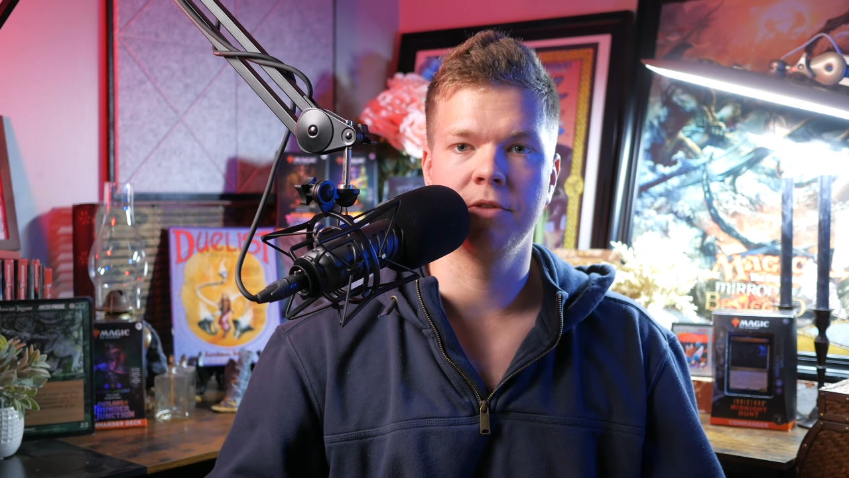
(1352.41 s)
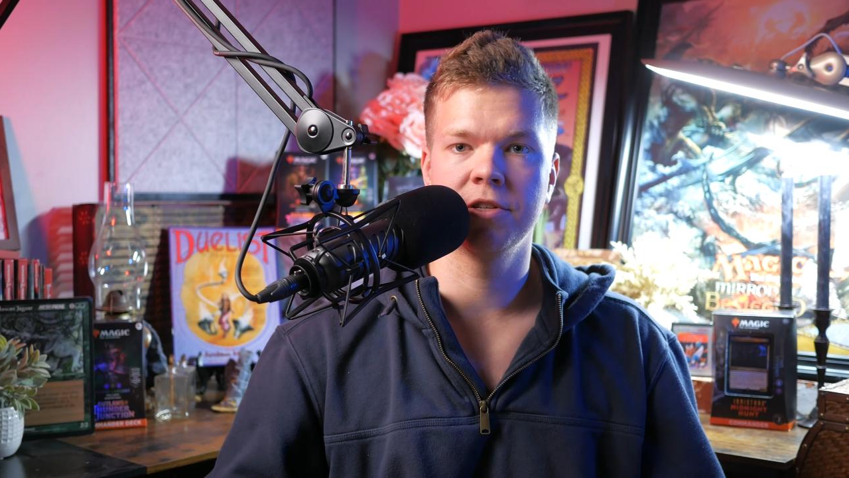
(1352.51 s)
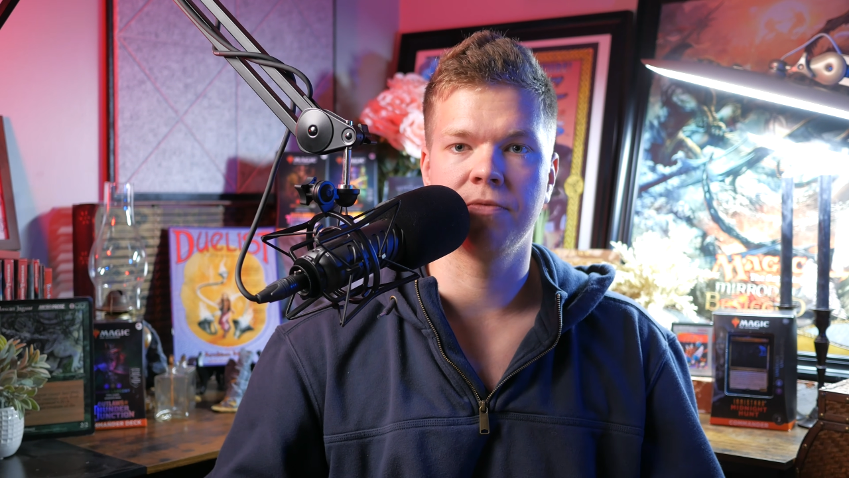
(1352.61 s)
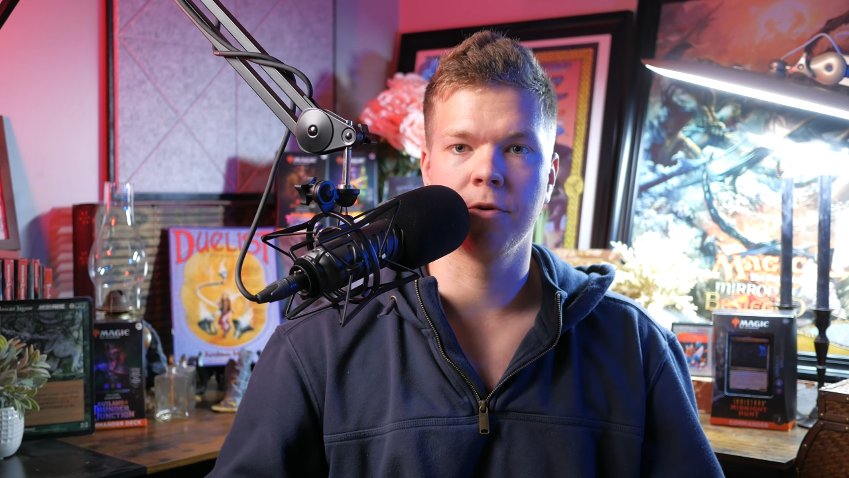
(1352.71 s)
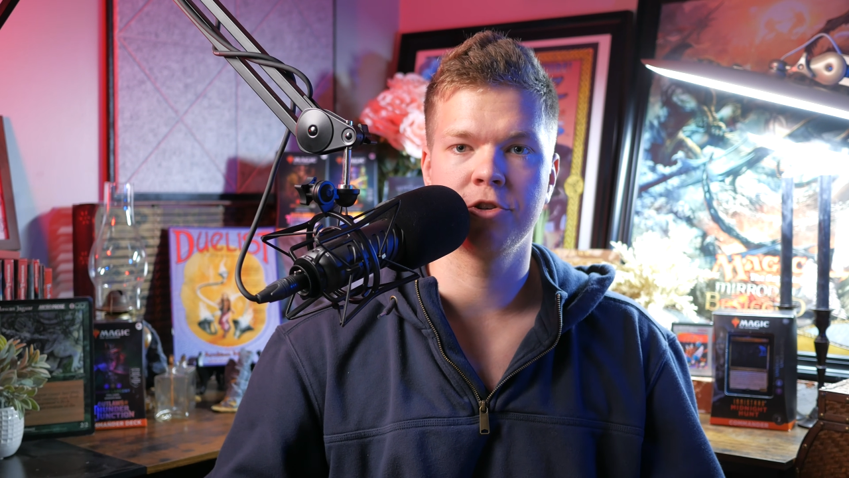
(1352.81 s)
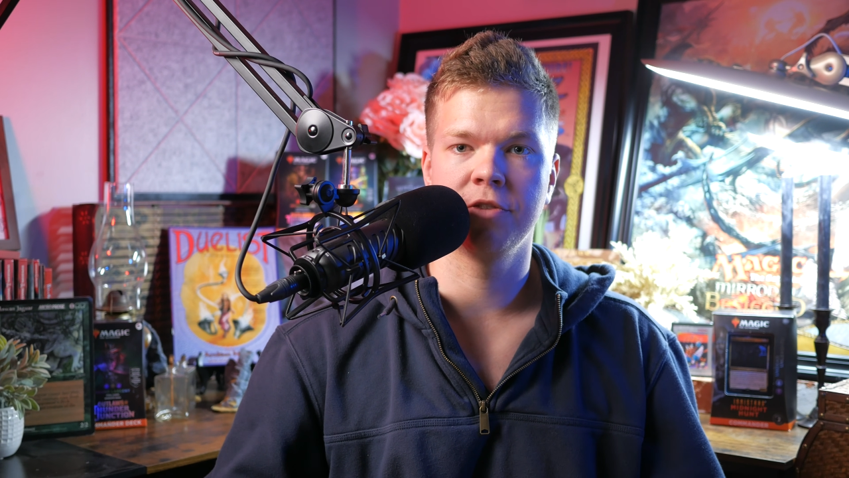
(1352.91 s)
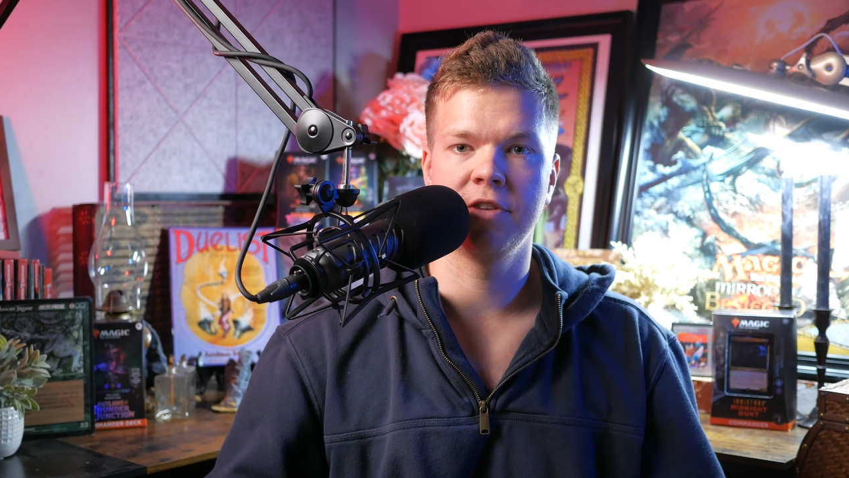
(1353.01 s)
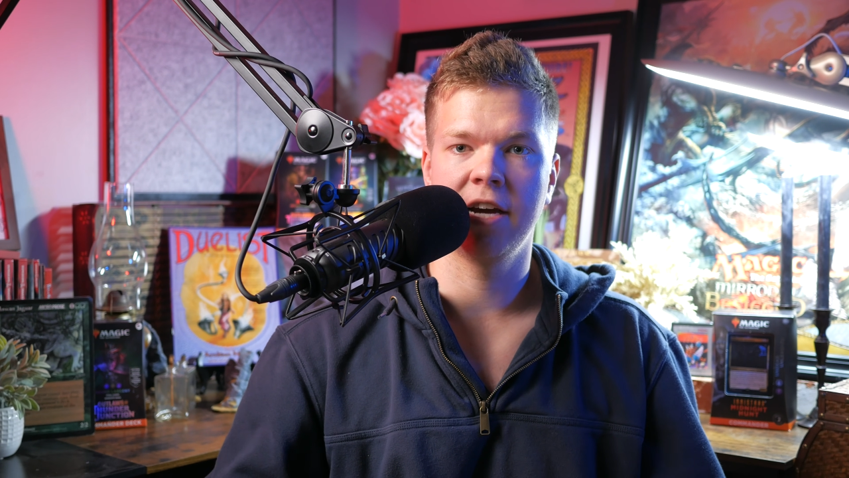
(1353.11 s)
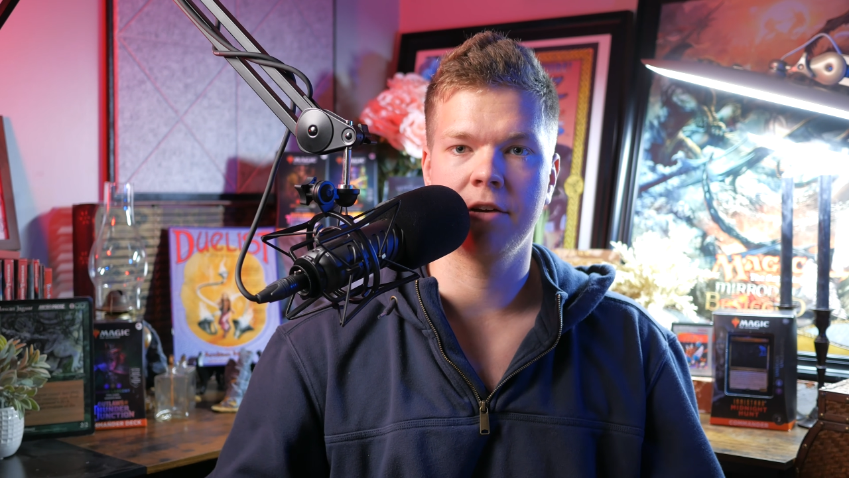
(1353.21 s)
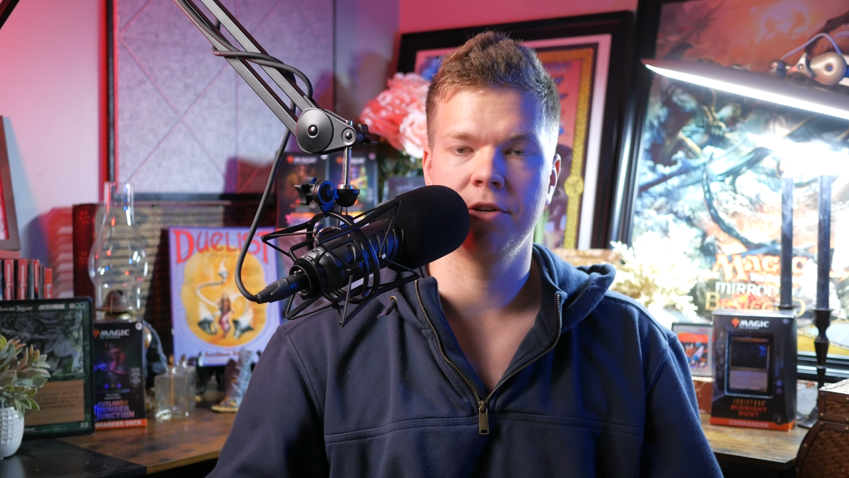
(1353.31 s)
this version of the
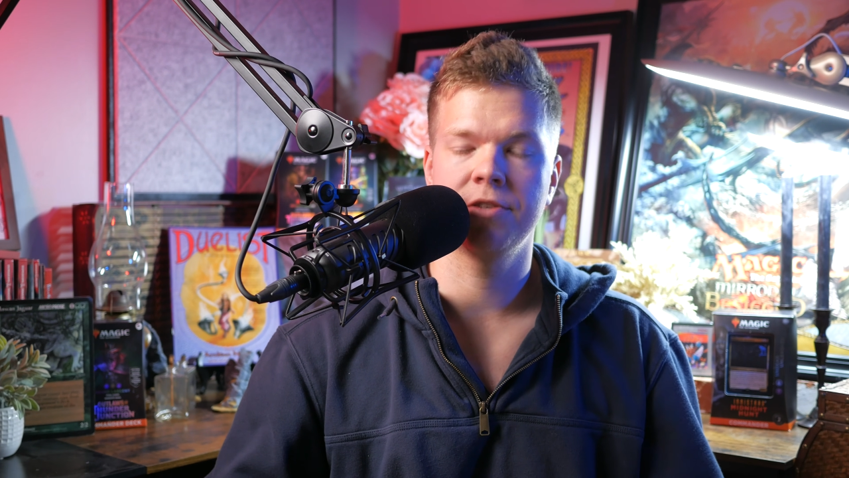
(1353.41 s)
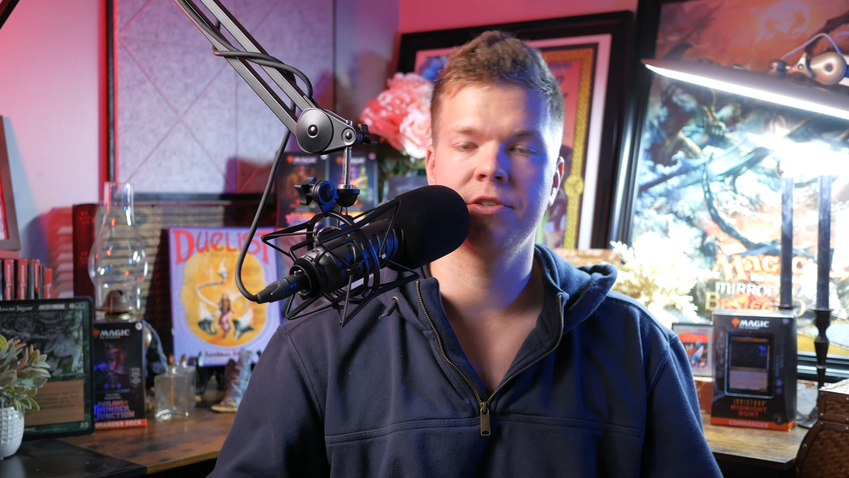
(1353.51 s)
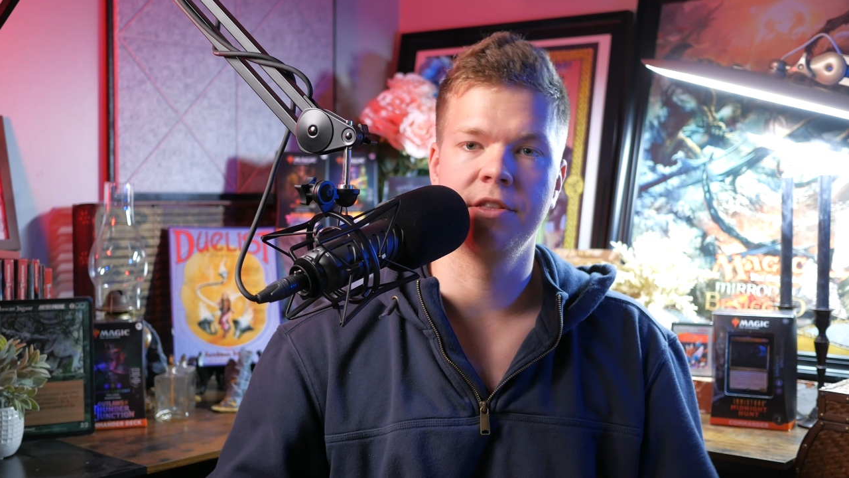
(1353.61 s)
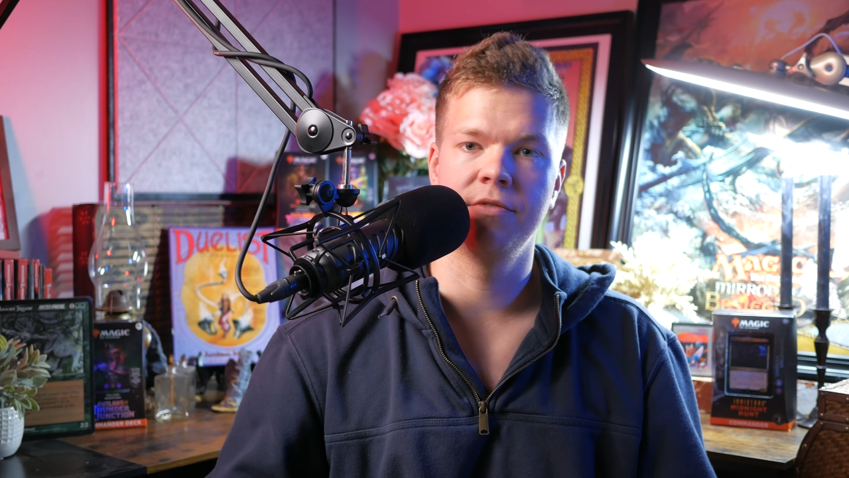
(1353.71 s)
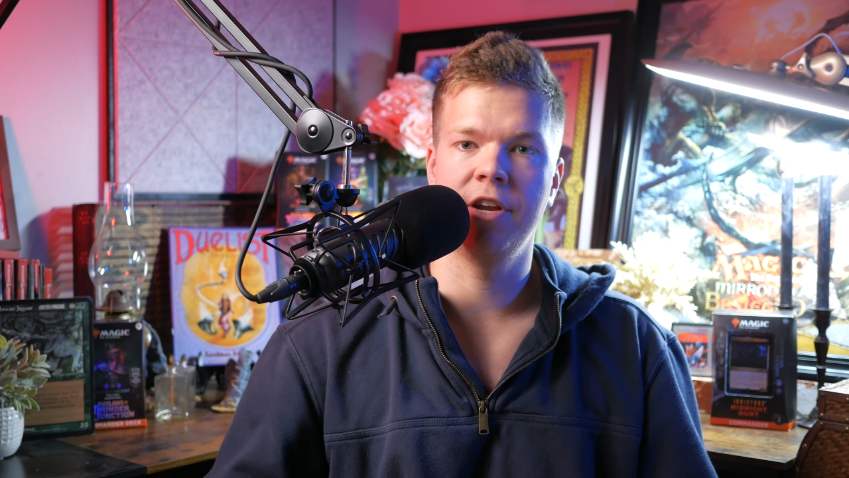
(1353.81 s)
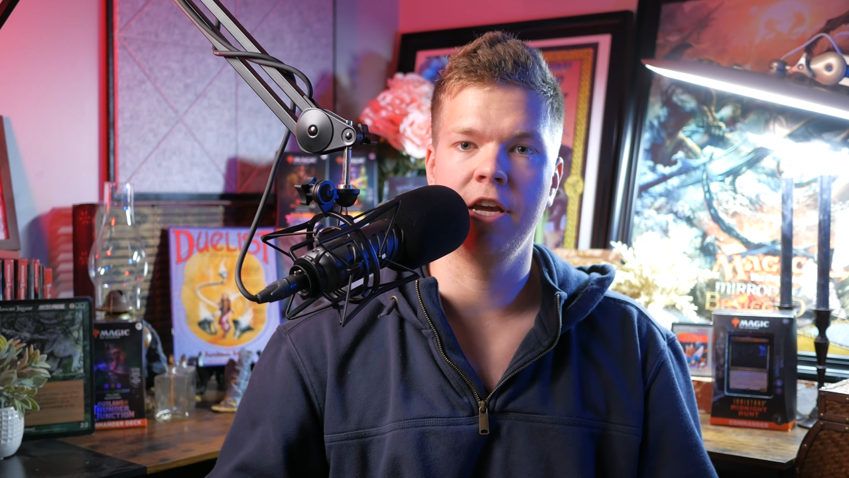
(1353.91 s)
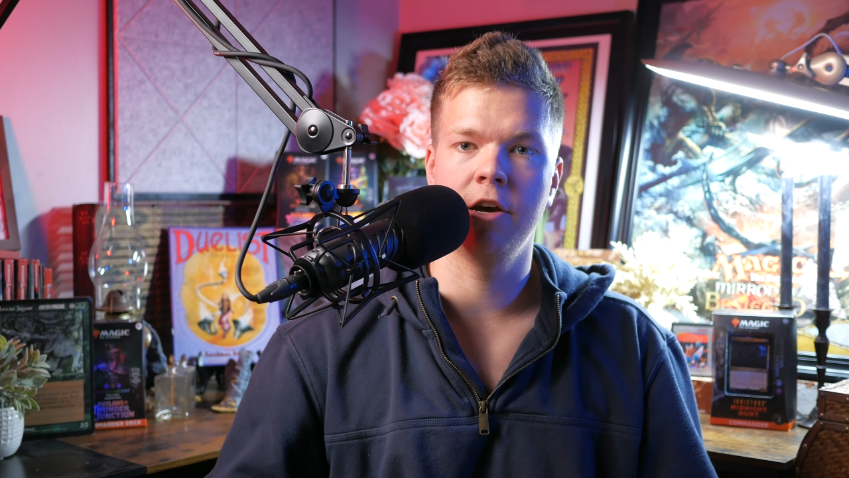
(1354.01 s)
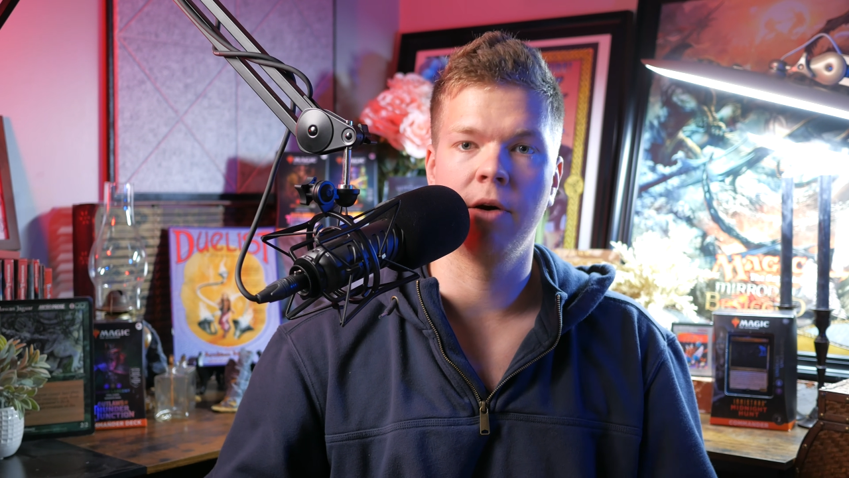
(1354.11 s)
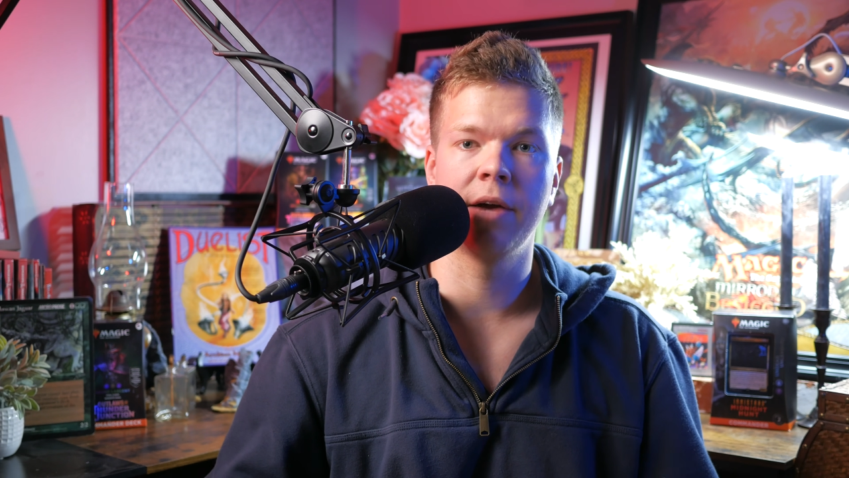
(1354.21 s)
deck list in the video,